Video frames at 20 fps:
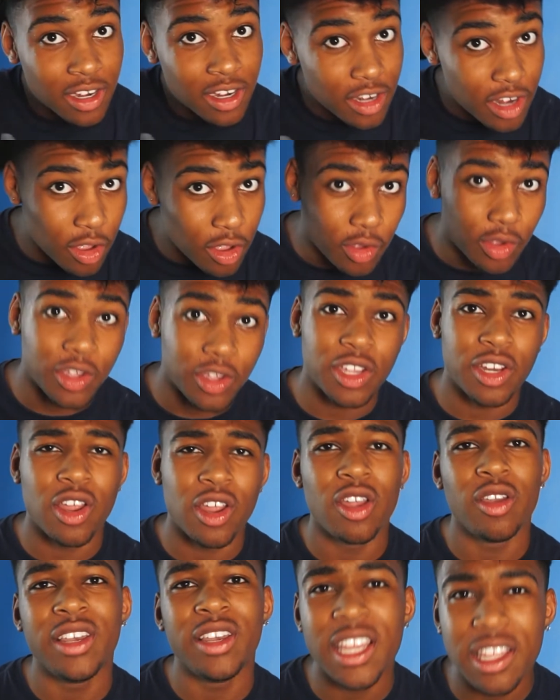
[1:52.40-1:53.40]
No, you
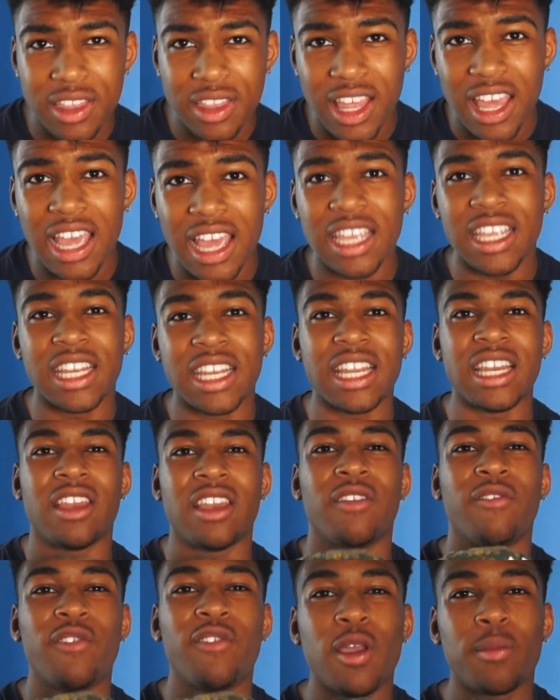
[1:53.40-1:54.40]
don't need that. You need
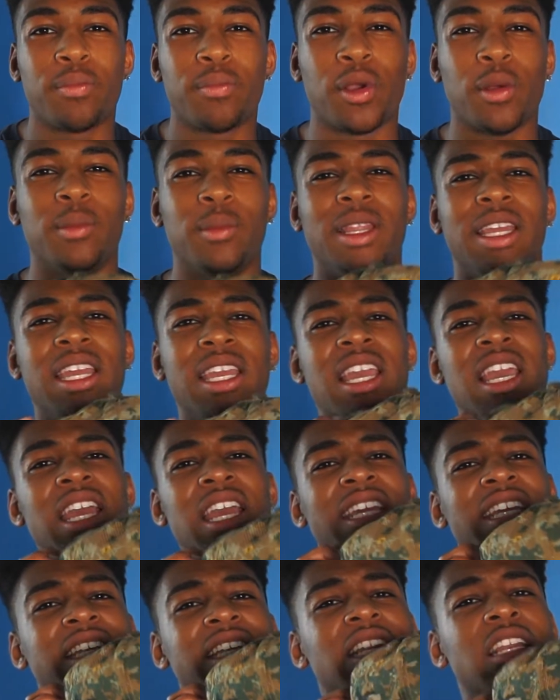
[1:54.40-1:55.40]
to fit properly.
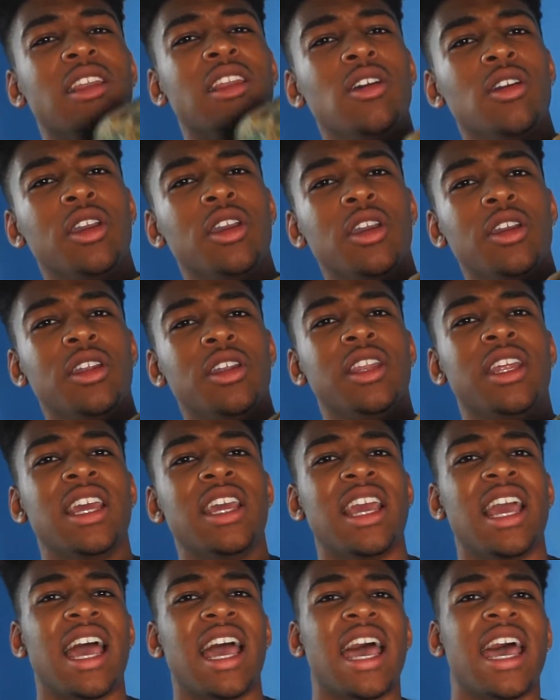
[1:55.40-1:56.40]
You need to look good.
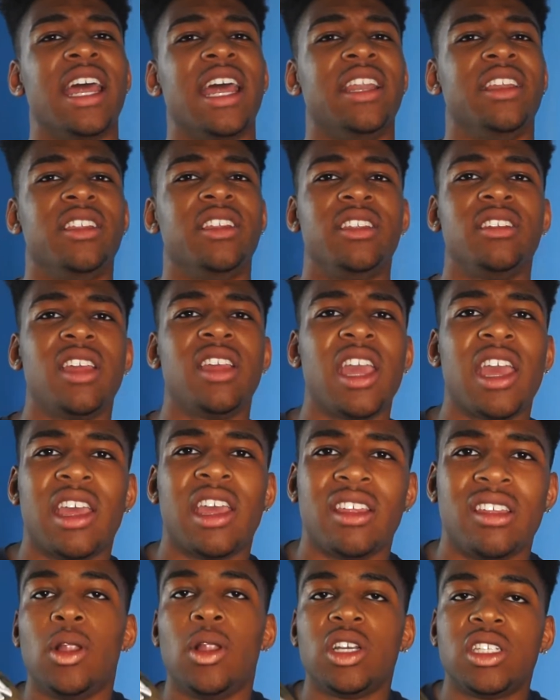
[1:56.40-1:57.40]
And yeah,
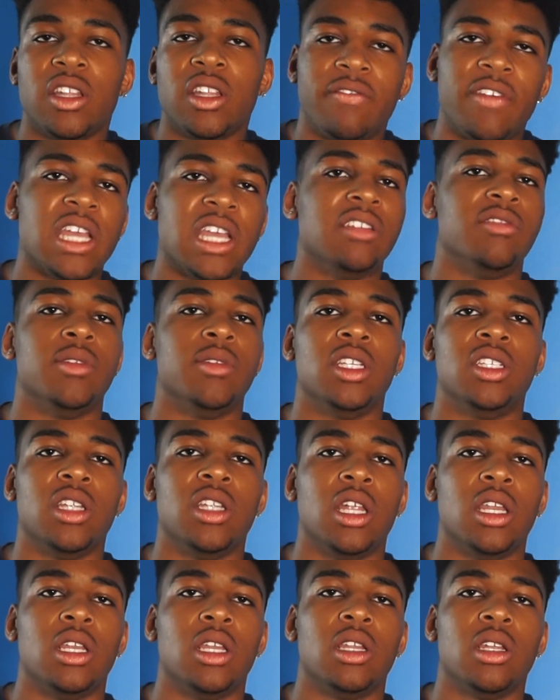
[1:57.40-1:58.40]
it blocks your face from the sun.